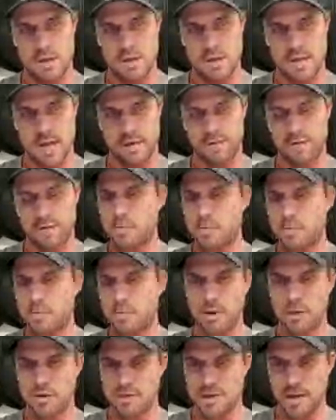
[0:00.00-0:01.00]
definitely more
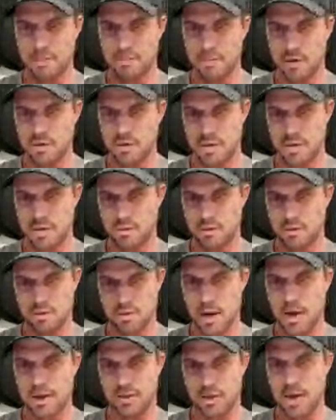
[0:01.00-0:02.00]
in the tank because I was
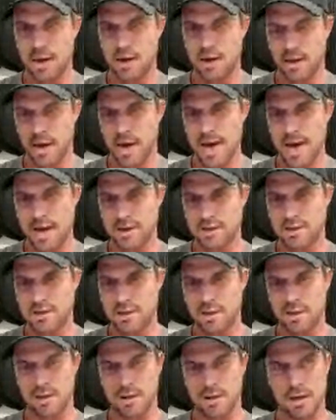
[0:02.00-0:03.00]
right there and I had it,
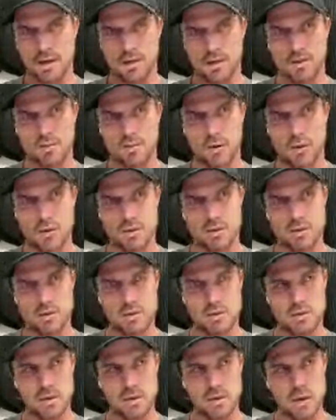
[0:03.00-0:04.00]
and it
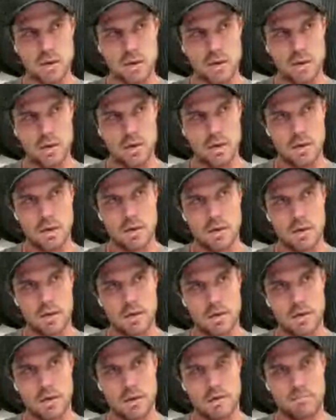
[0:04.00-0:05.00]
wasn't.
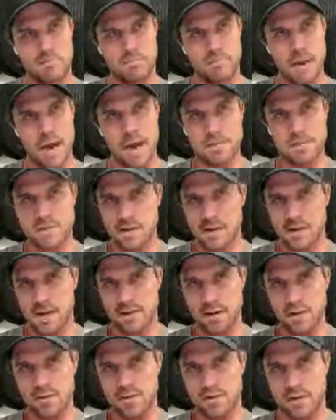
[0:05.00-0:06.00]
Perhaps I
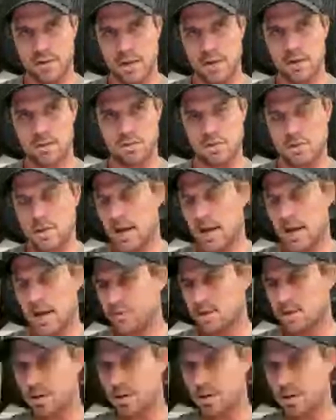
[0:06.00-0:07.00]
don't think it was a lack
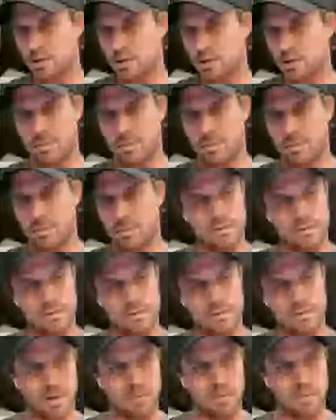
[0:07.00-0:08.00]
of skill. I mean,
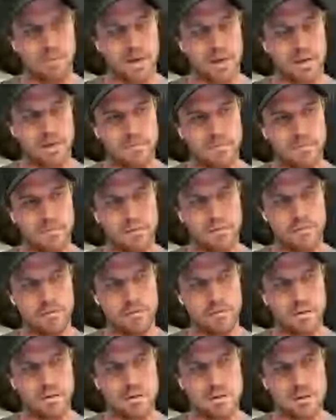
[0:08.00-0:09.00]
people might have different
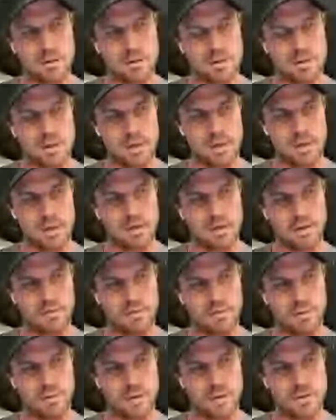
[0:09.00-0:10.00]
views listening in, and
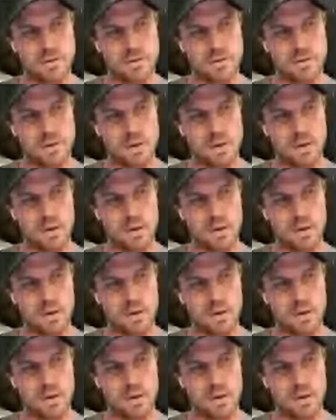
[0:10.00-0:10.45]
everyone's